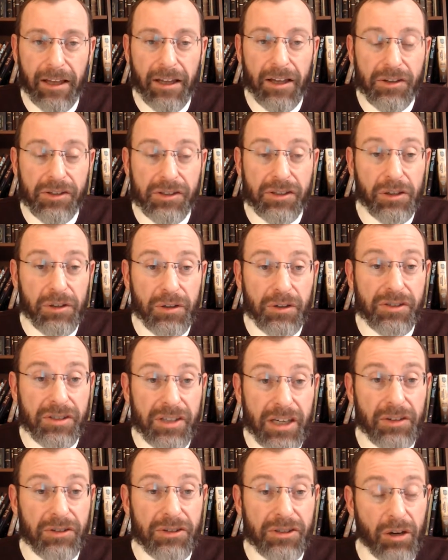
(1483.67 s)
So you
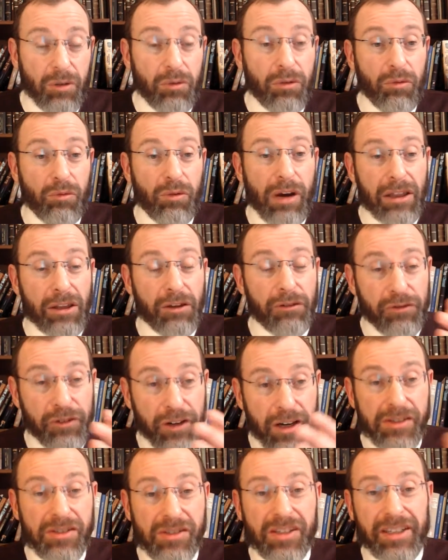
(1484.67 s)
see, while the
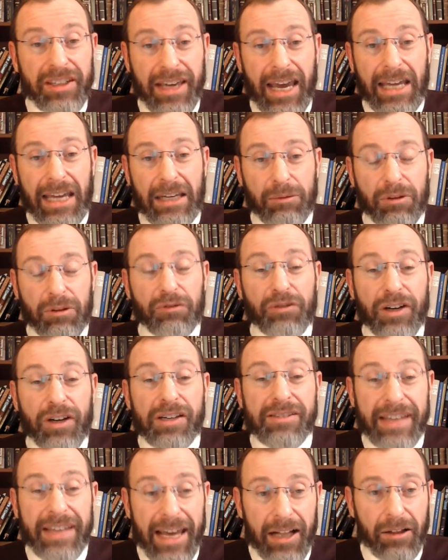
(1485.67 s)
first Zakanim, the
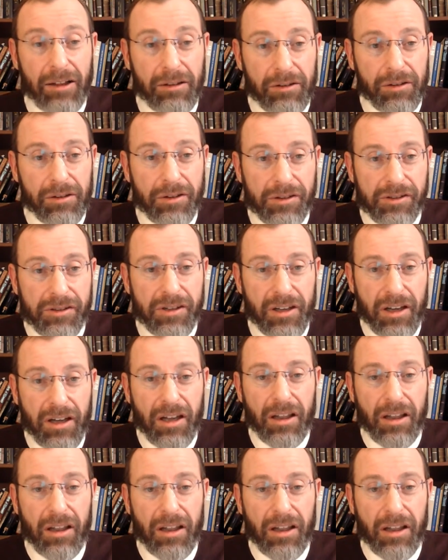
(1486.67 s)
first elders,